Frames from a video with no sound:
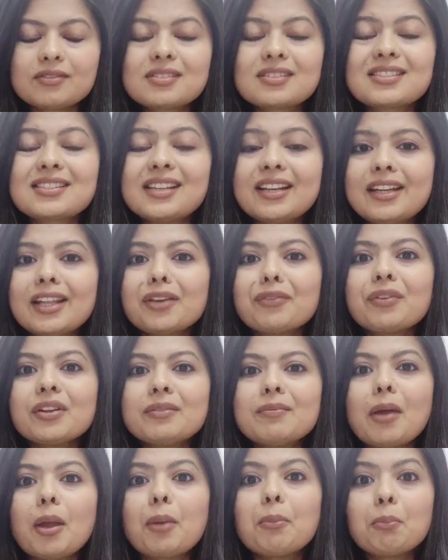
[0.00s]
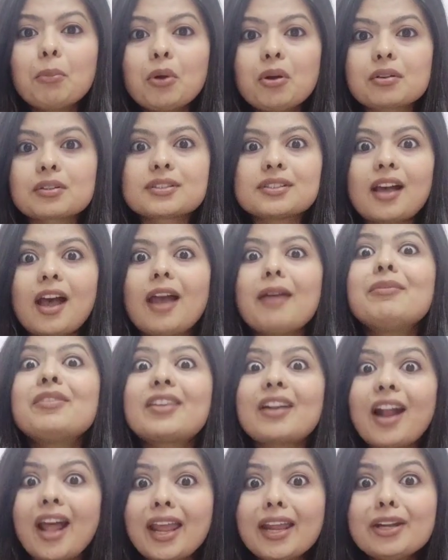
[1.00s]
sitting with my books. I'm
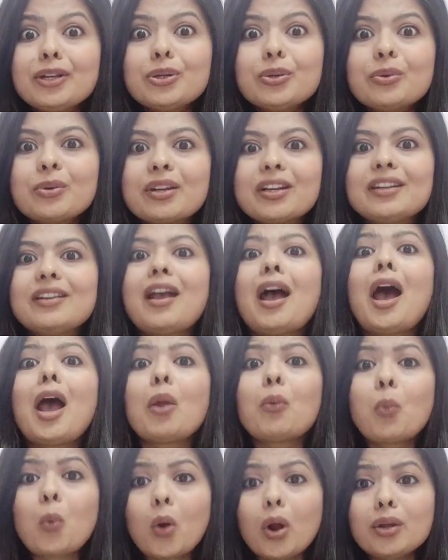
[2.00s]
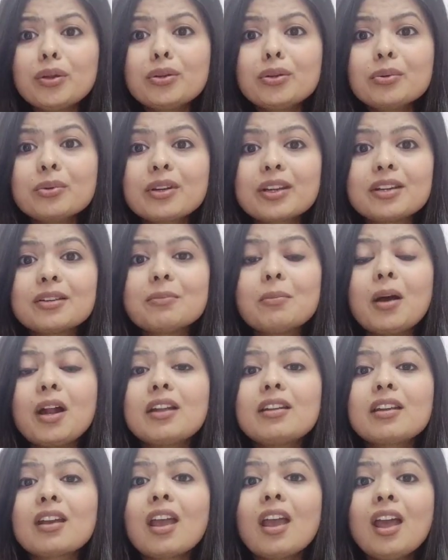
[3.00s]
trying to read. I want to read,
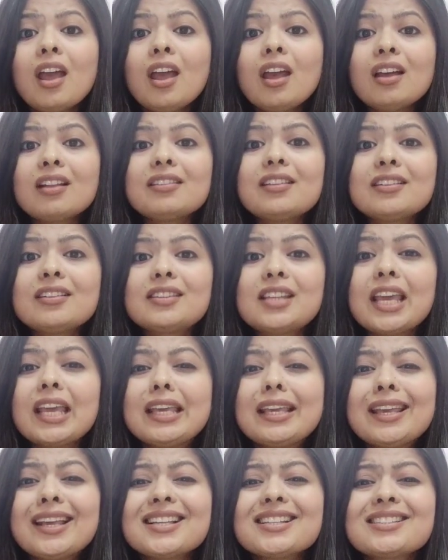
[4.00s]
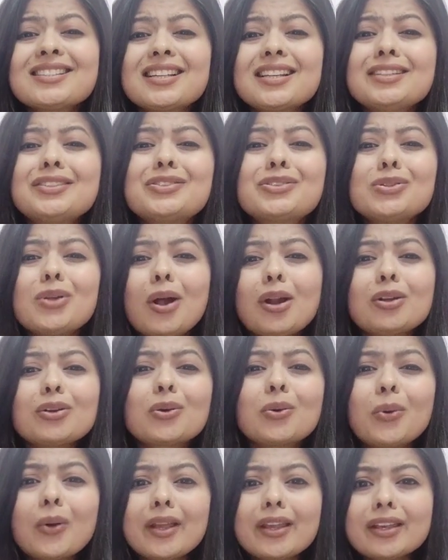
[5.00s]
but the thing is, it's
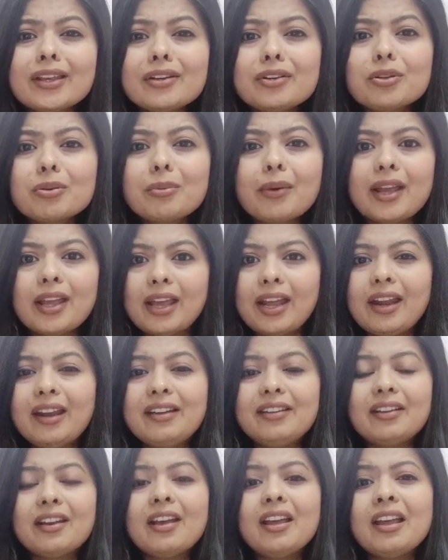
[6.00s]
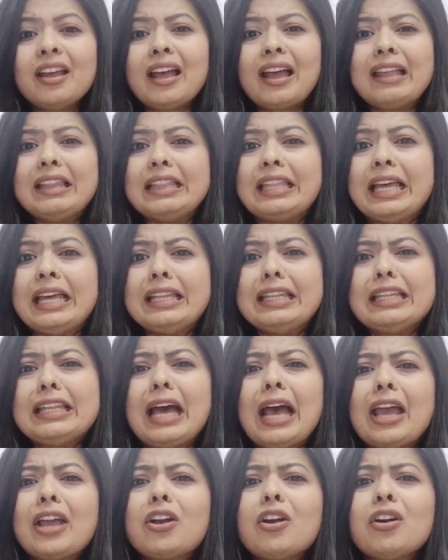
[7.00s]
not going into my head. And then
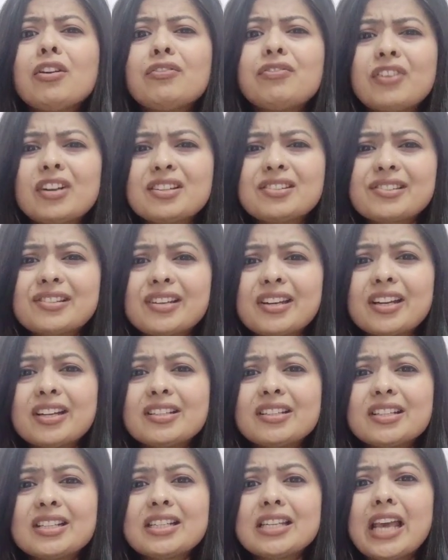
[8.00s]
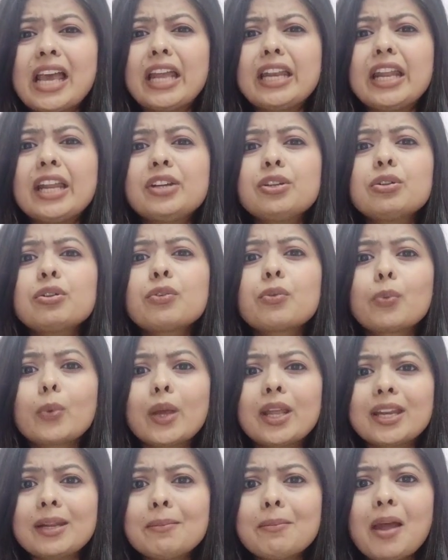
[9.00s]
I got frustrated and I took
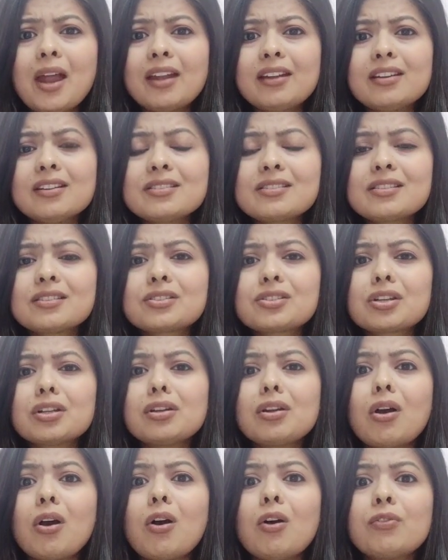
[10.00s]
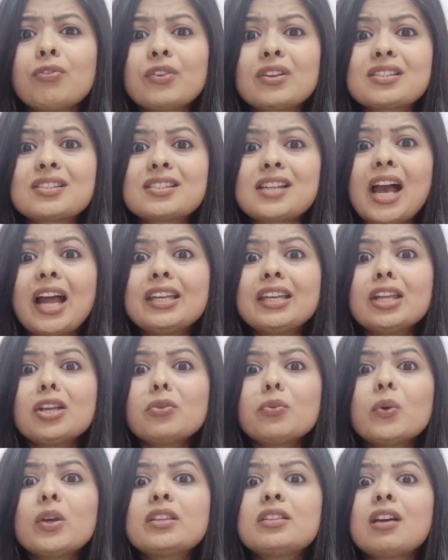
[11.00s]
very bad decision of
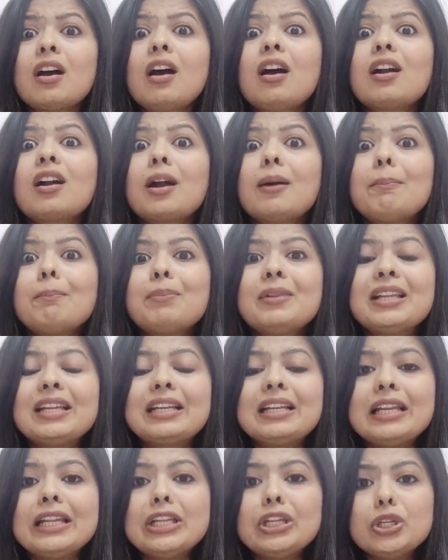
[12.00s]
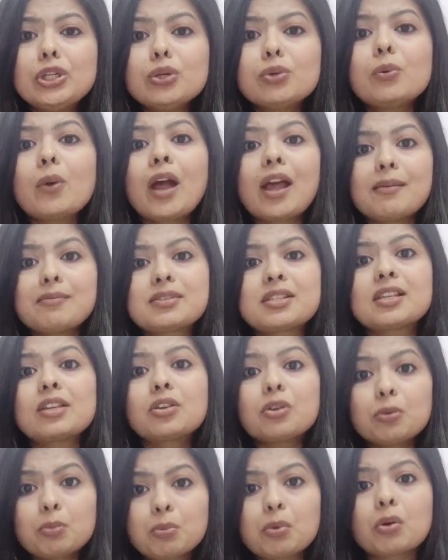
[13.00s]
starting with a completely new
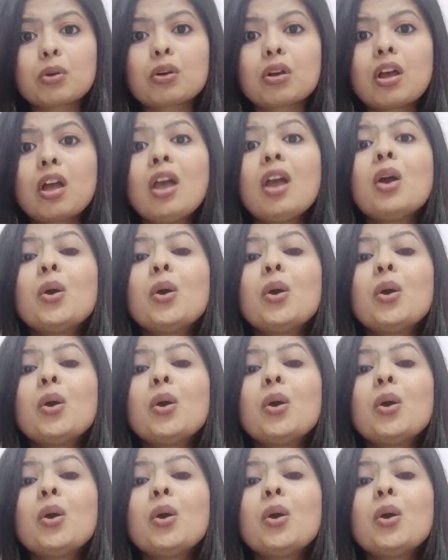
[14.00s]
MCQ book,